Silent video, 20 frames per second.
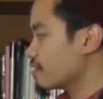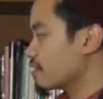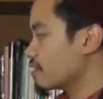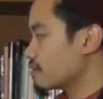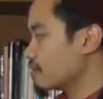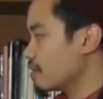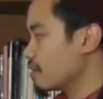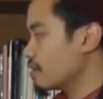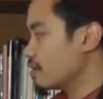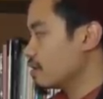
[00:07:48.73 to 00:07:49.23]
that
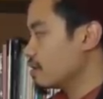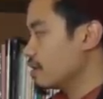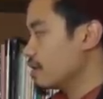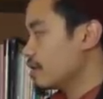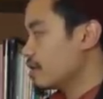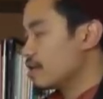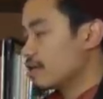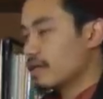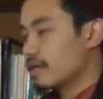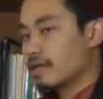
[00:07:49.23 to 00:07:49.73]

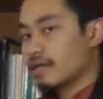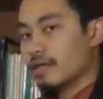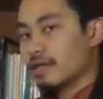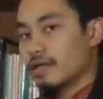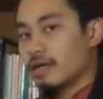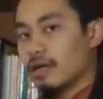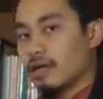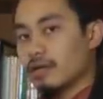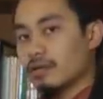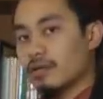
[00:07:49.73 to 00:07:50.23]

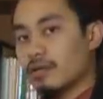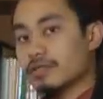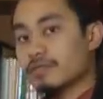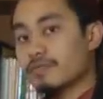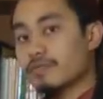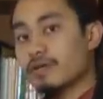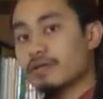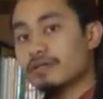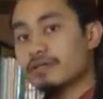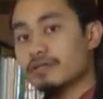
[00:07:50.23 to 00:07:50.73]

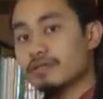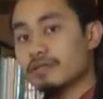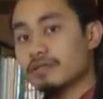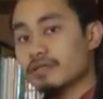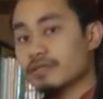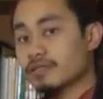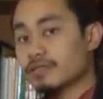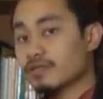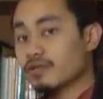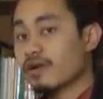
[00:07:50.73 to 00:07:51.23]
Allah's mercy
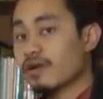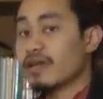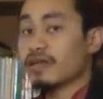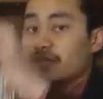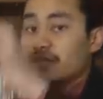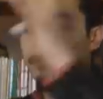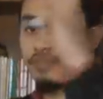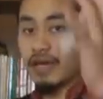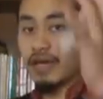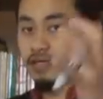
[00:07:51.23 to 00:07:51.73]
is
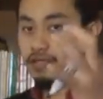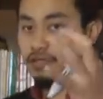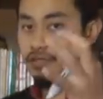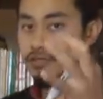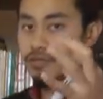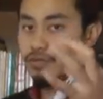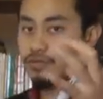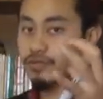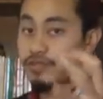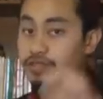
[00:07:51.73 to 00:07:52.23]
great in
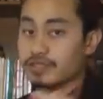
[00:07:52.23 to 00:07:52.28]
magnitude.